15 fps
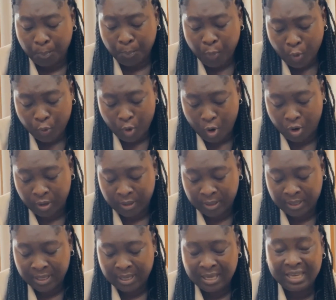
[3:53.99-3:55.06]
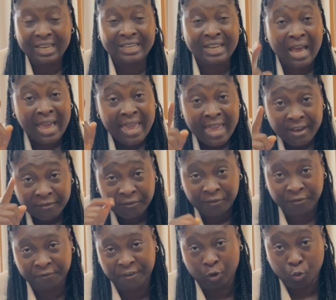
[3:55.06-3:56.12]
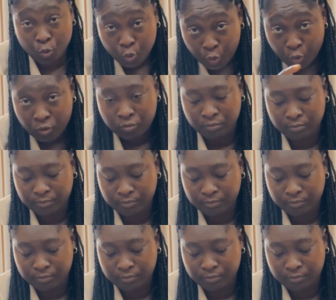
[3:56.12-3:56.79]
put on in a heaven for you.